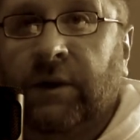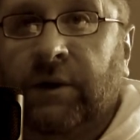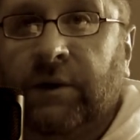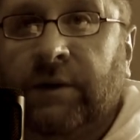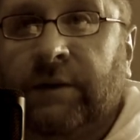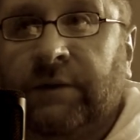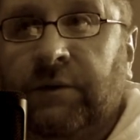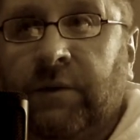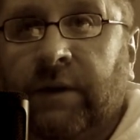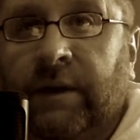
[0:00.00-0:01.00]
good
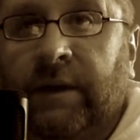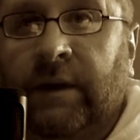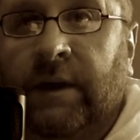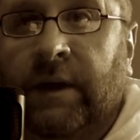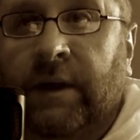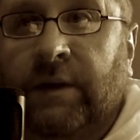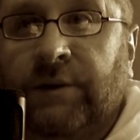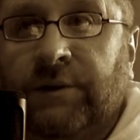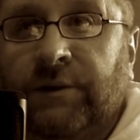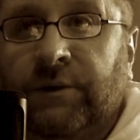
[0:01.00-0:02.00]
story
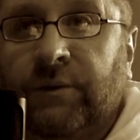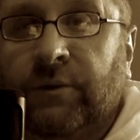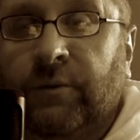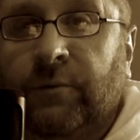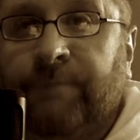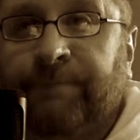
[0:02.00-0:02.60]
to